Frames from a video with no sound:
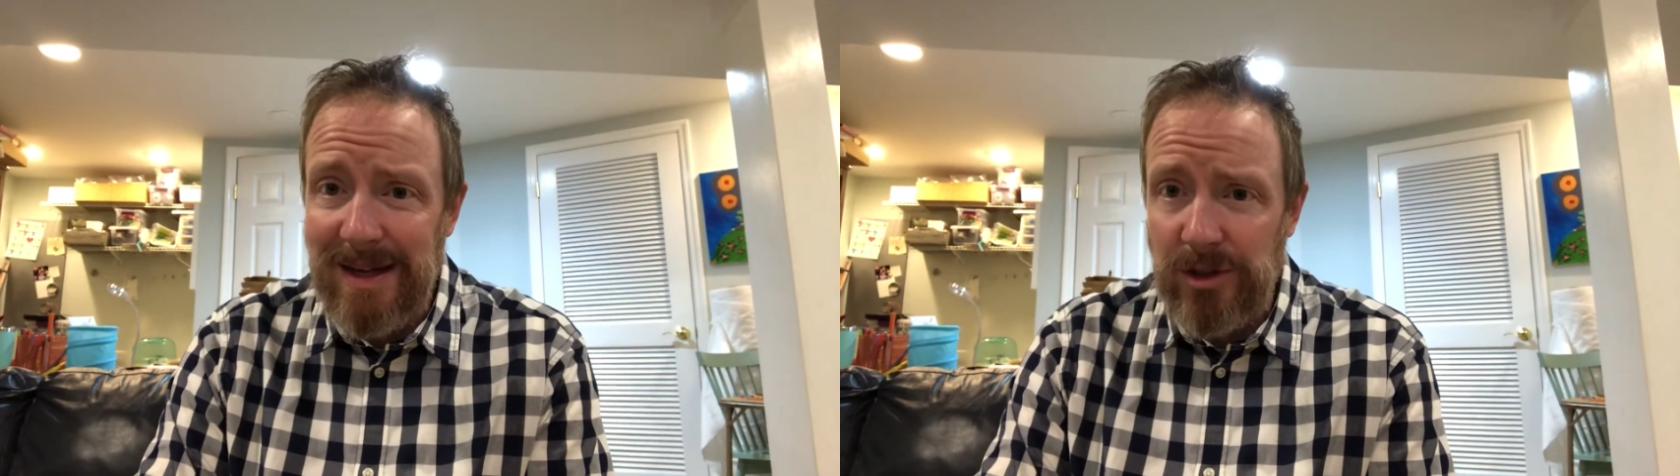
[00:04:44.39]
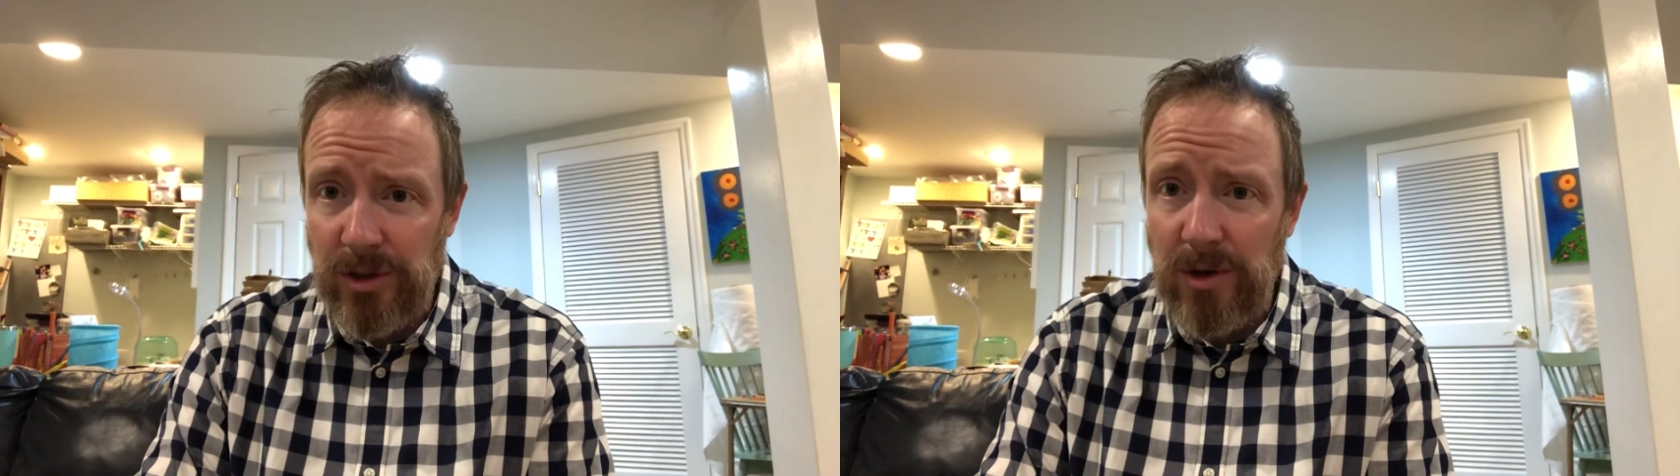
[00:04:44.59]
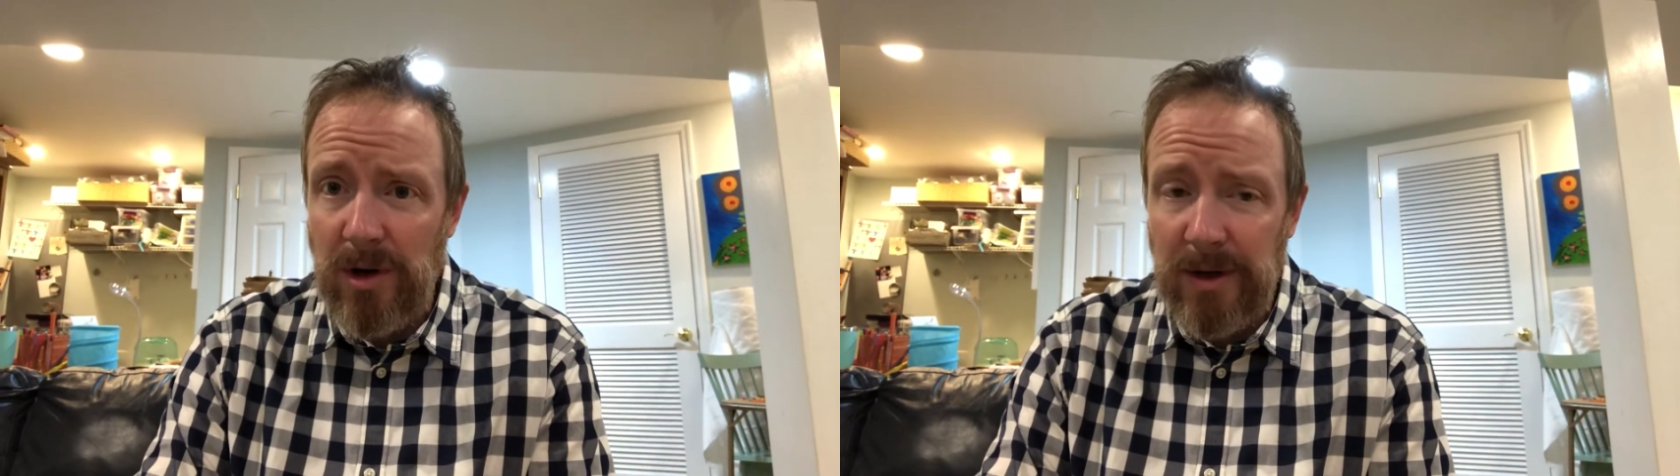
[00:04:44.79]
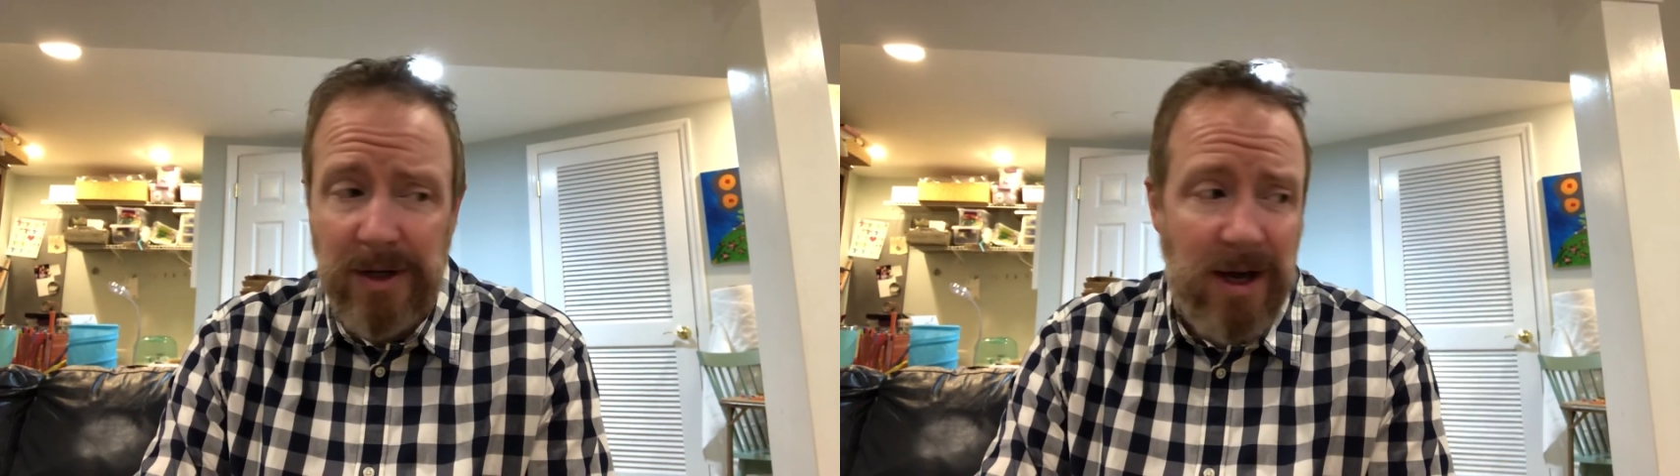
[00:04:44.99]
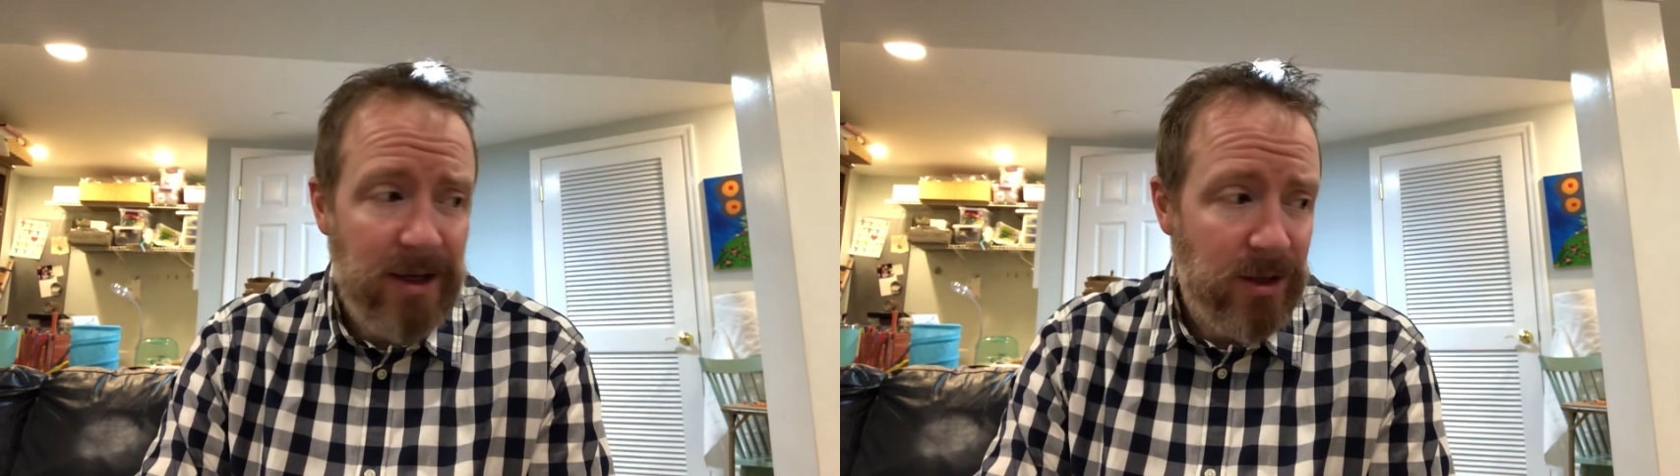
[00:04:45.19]
as your
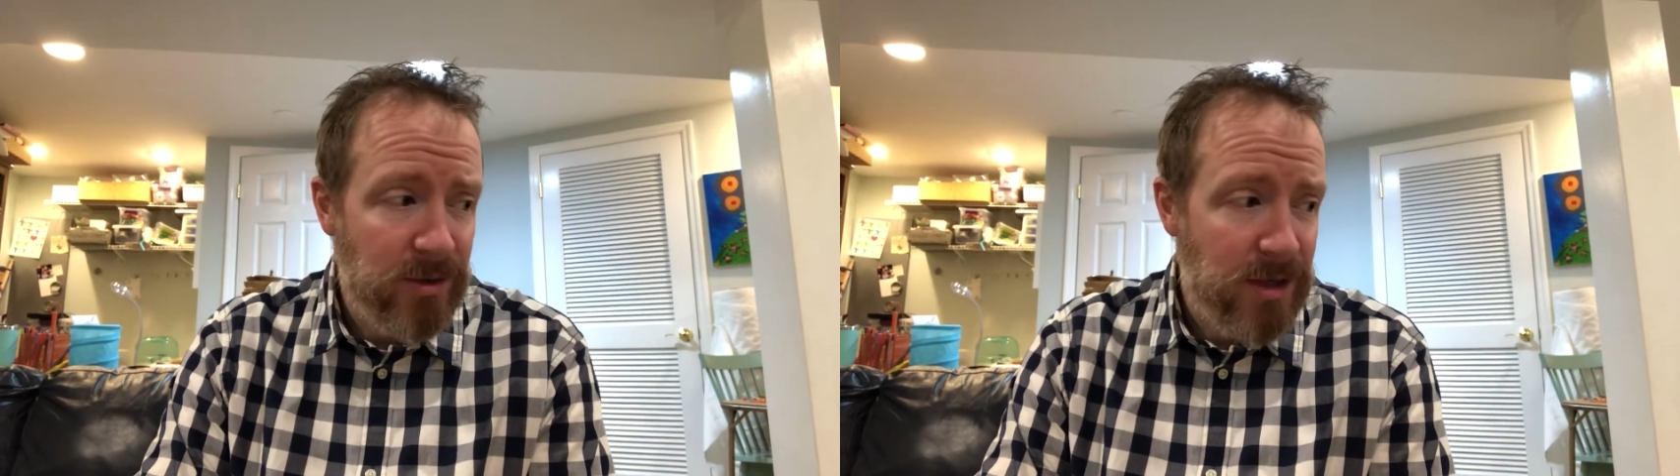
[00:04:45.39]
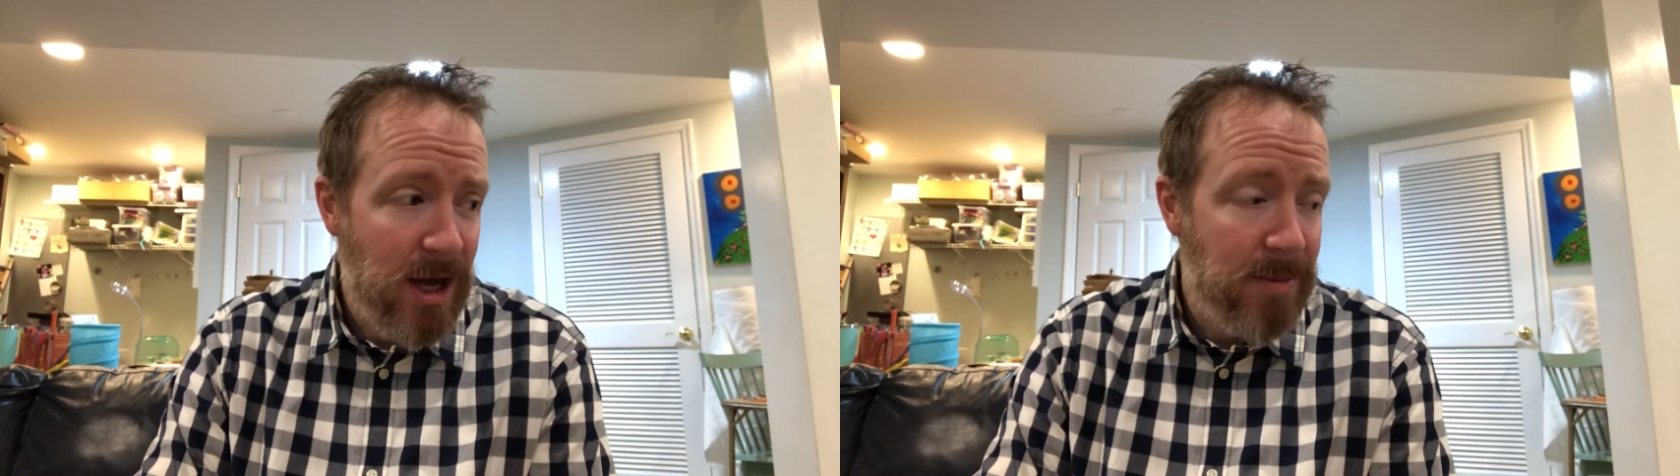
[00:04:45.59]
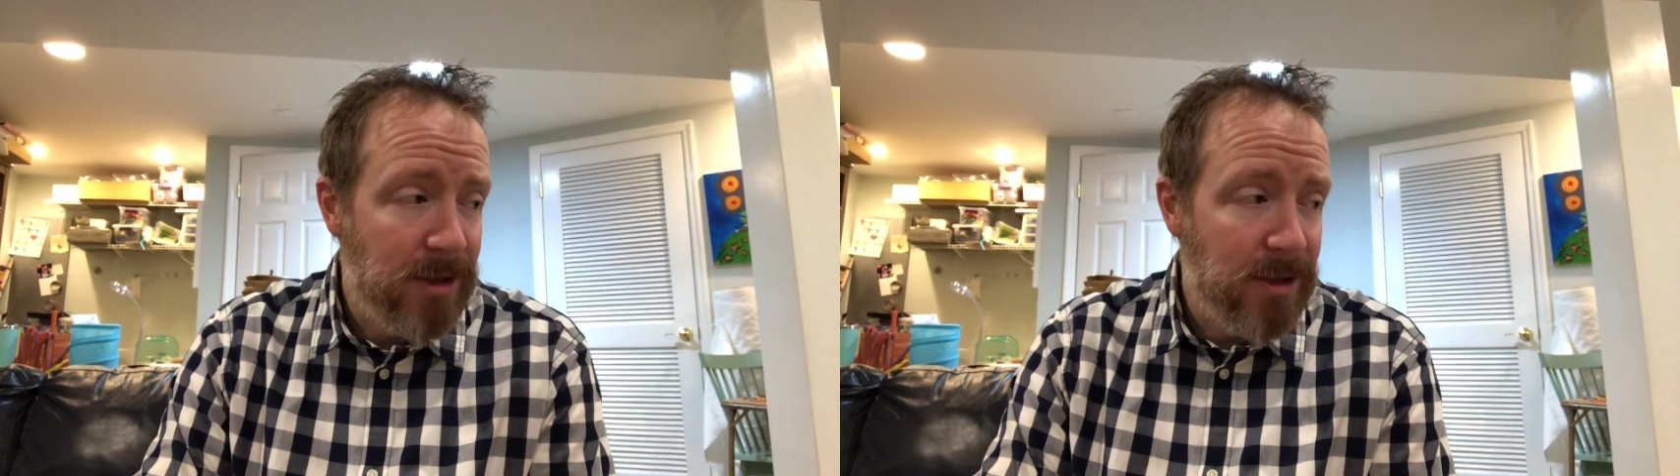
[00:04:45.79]
RNI goes down,